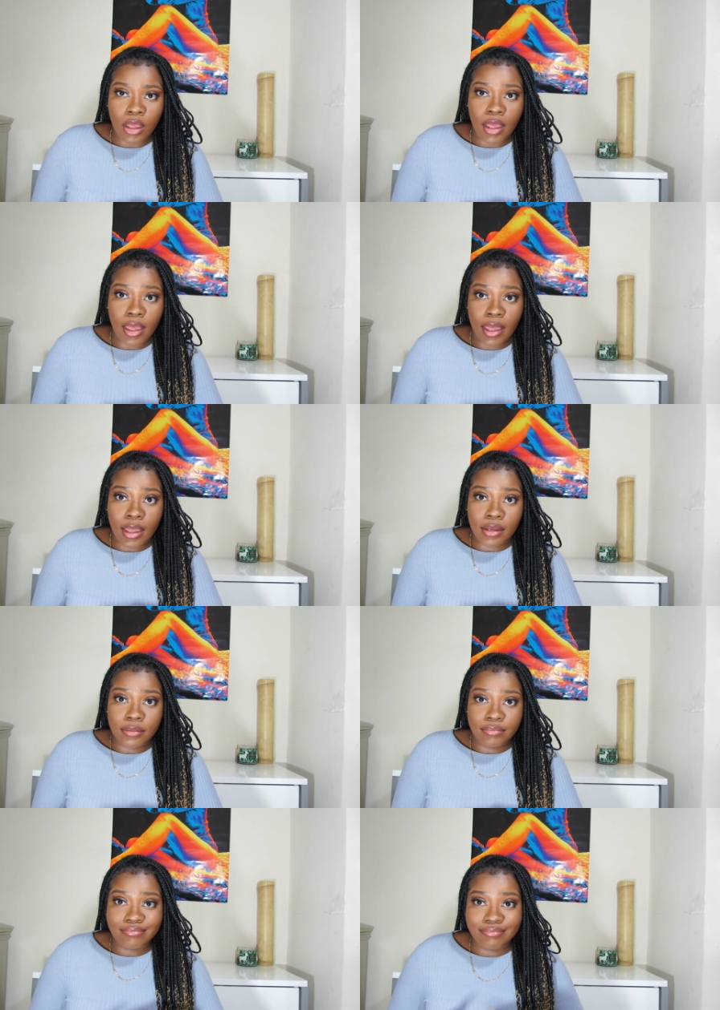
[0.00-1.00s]

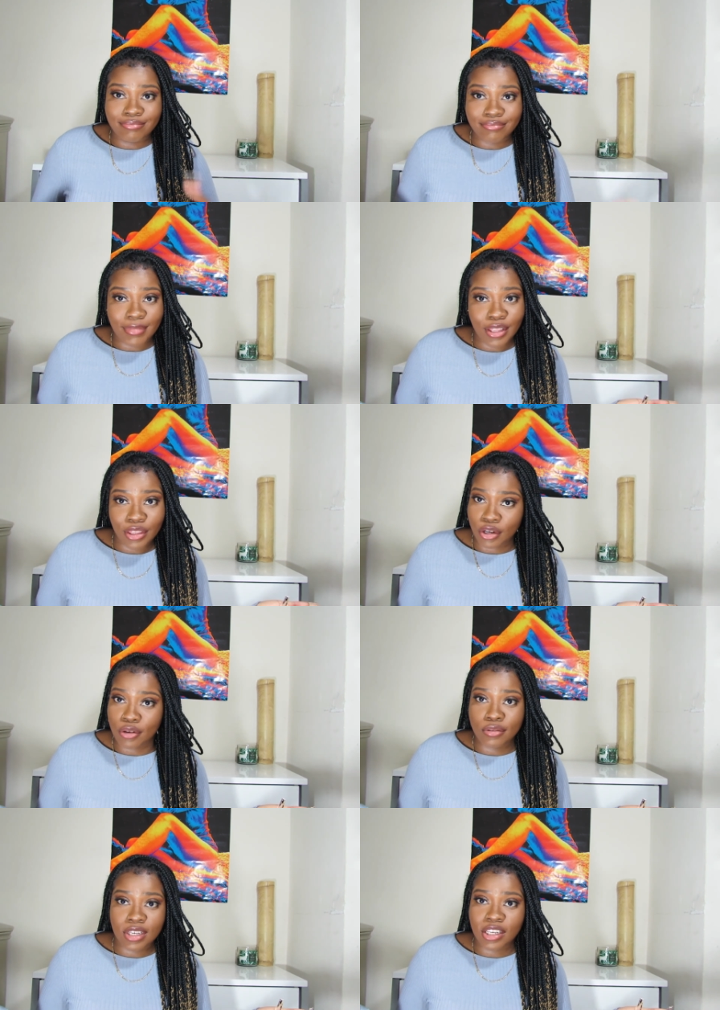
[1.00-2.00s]
And there
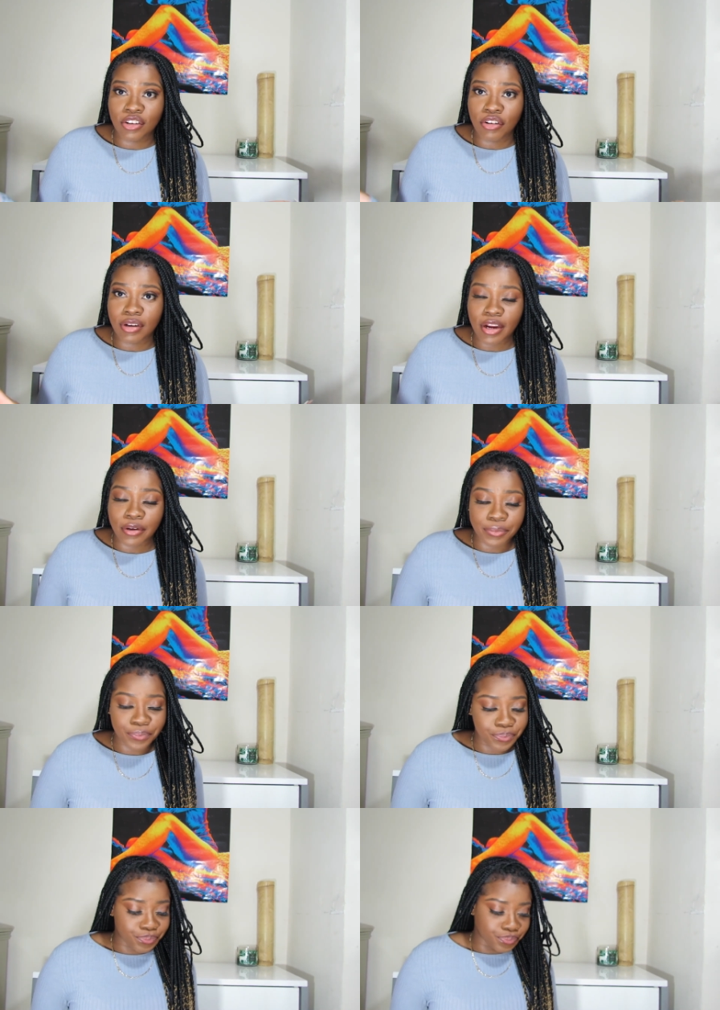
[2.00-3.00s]
goes your ingrown hair.
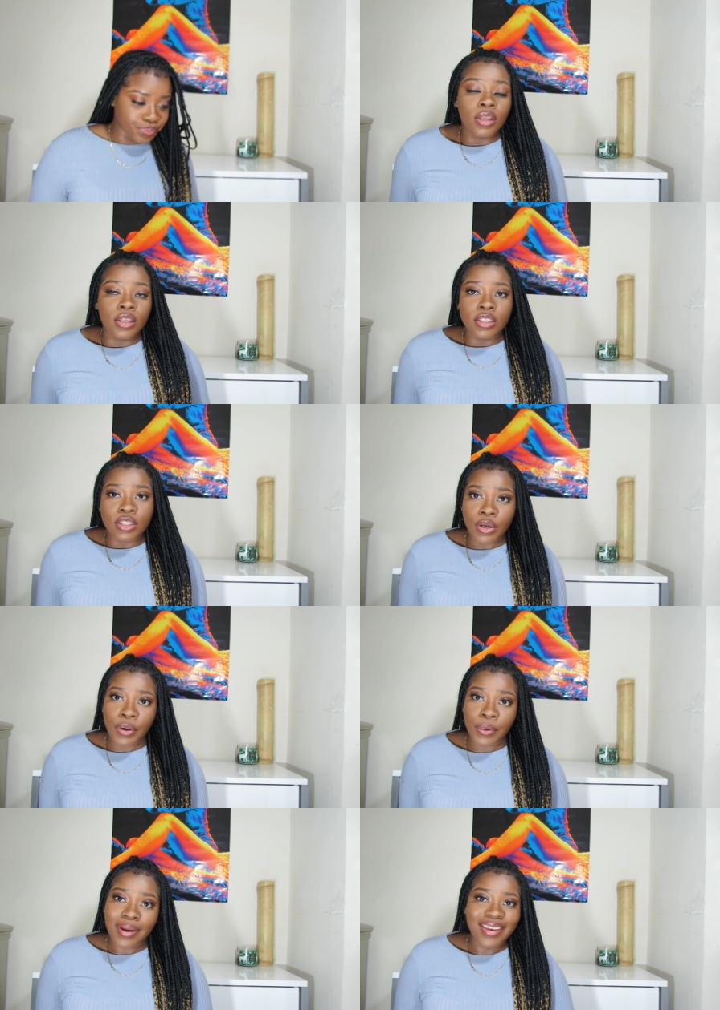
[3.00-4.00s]

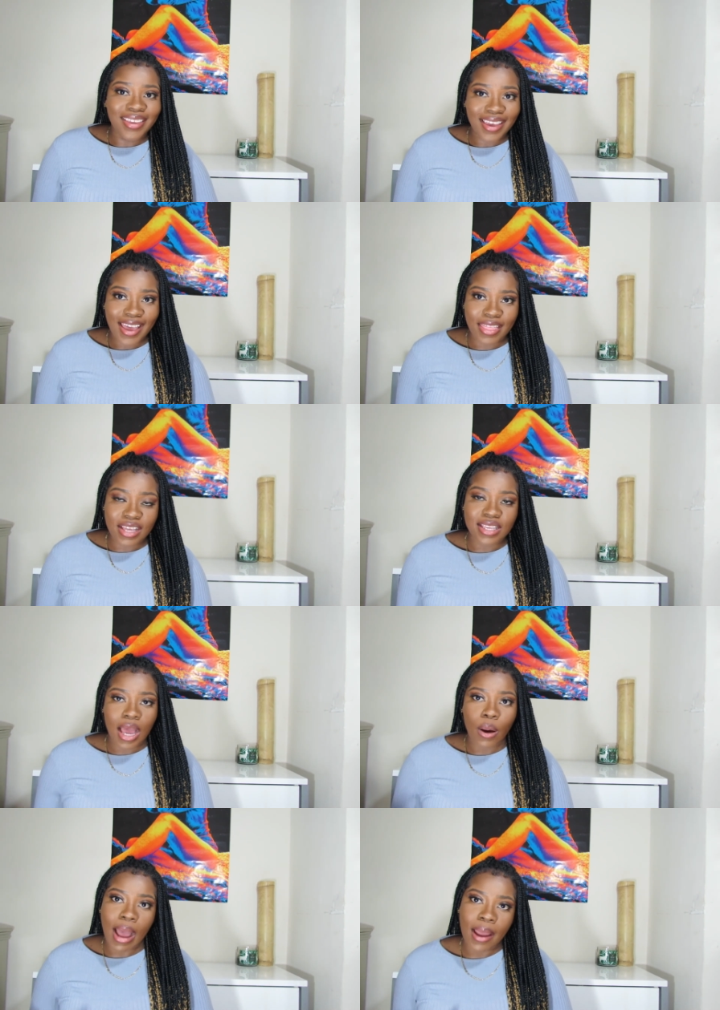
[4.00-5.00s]
So, yeah, that's
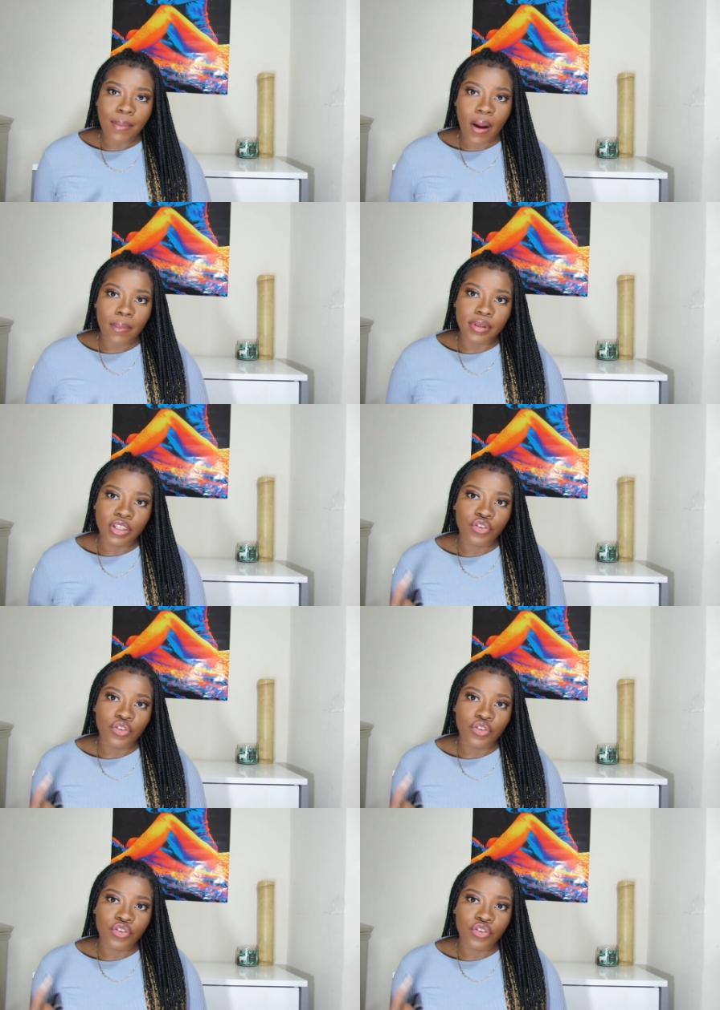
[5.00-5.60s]
how I properly